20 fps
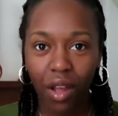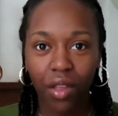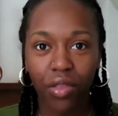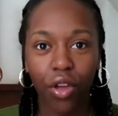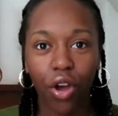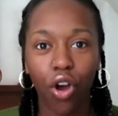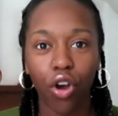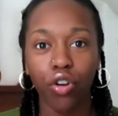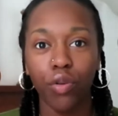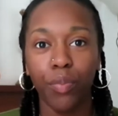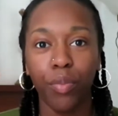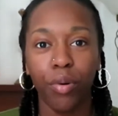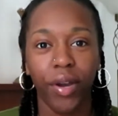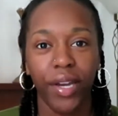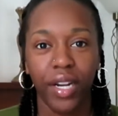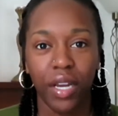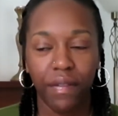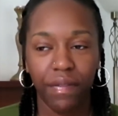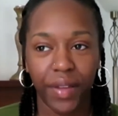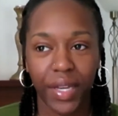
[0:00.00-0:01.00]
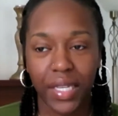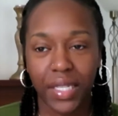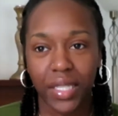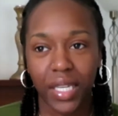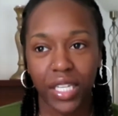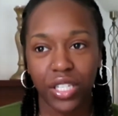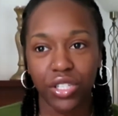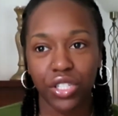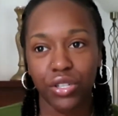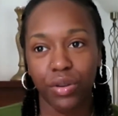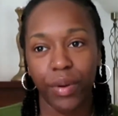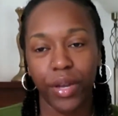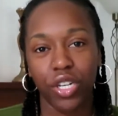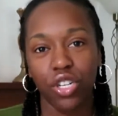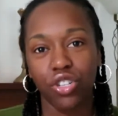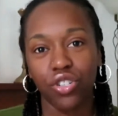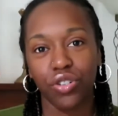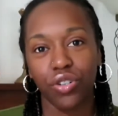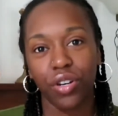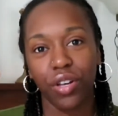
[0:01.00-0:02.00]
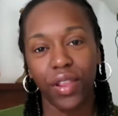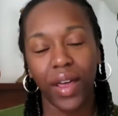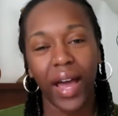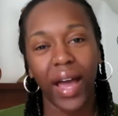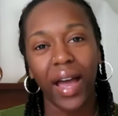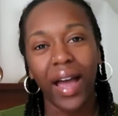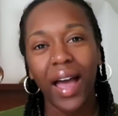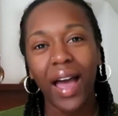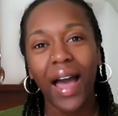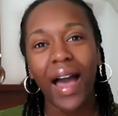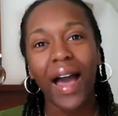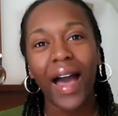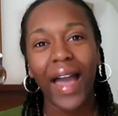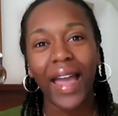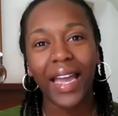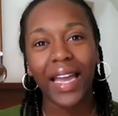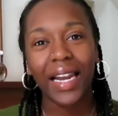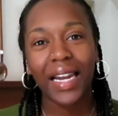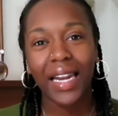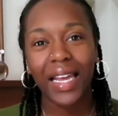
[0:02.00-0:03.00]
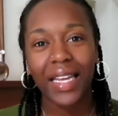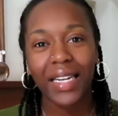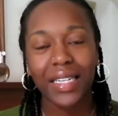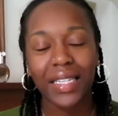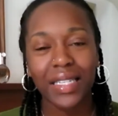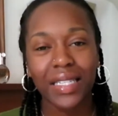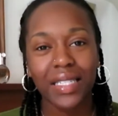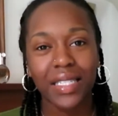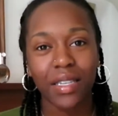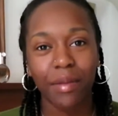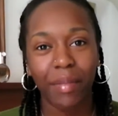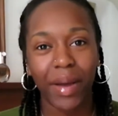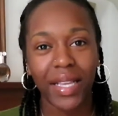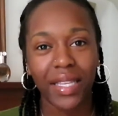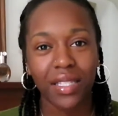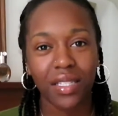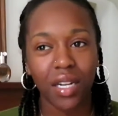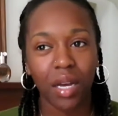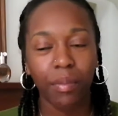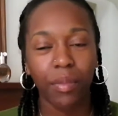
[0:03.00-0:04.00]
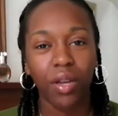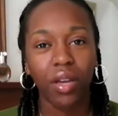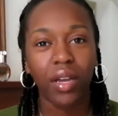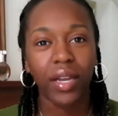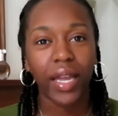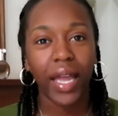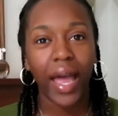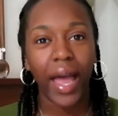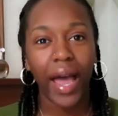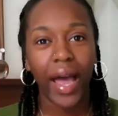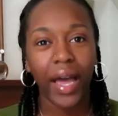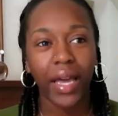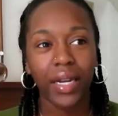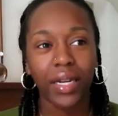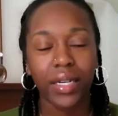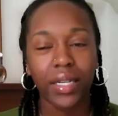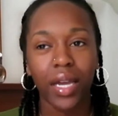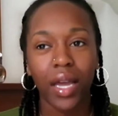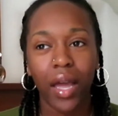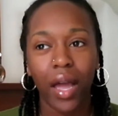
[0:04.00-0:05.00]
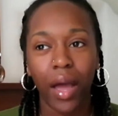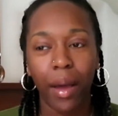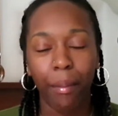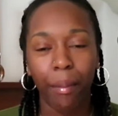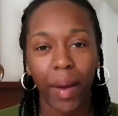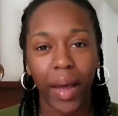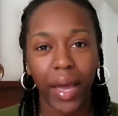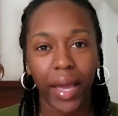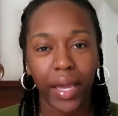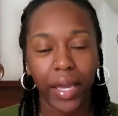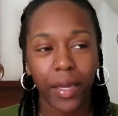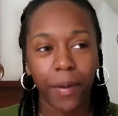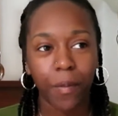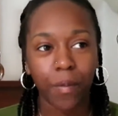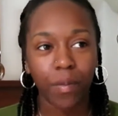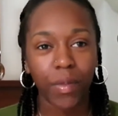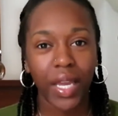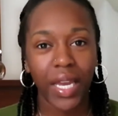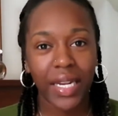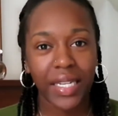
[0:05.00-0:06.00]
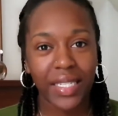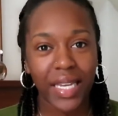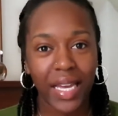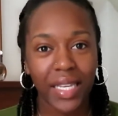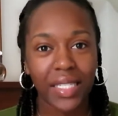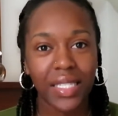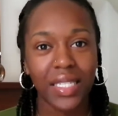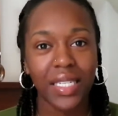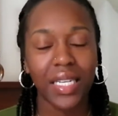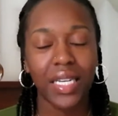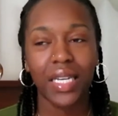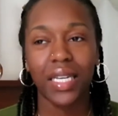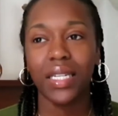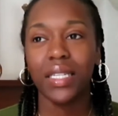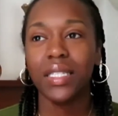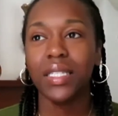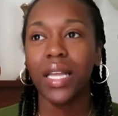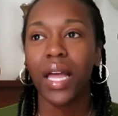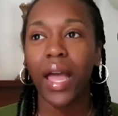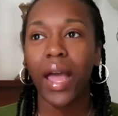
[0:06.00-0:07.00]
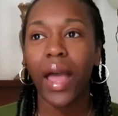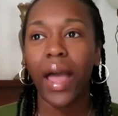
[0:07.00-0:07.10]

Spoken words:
the whole point of this is to ensure that I cleanse my stomach and my intestines